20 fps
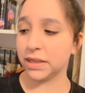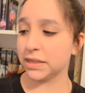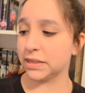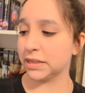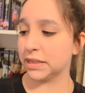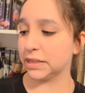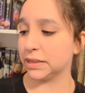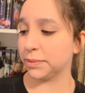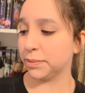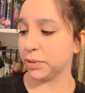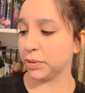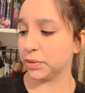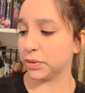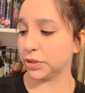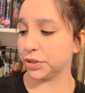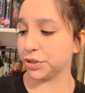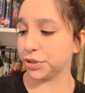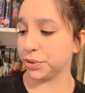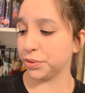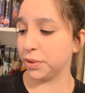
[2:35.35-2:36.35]
This is
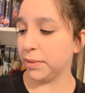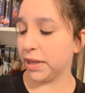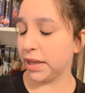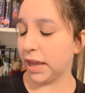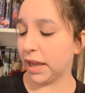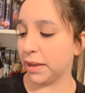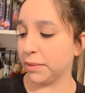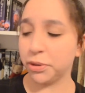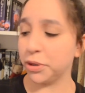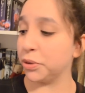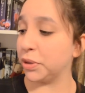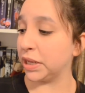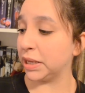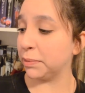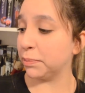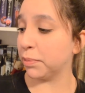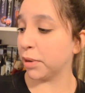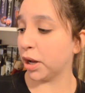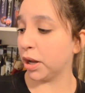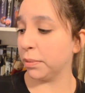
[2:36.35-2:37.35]
supposed to be a
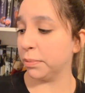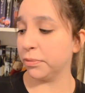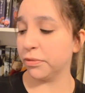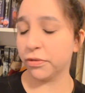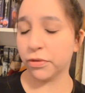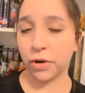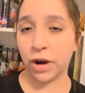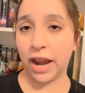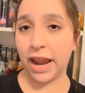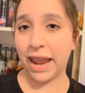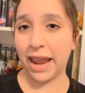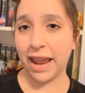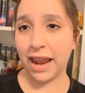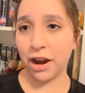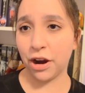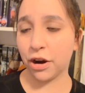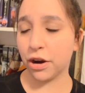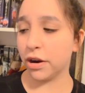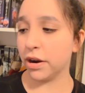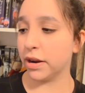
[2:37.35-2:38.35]
beauty balm for
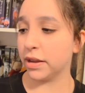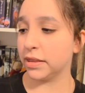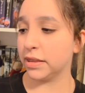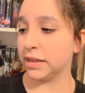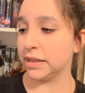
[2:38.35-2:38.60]
hair.